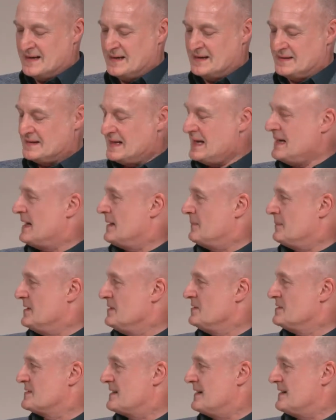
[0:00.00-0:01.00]
And Anab,
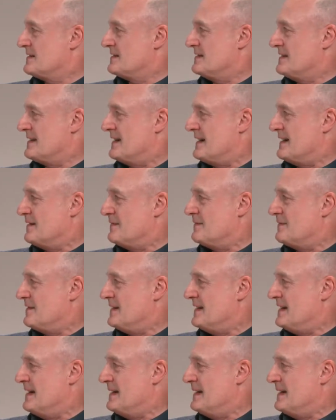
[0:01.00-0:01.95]
you started life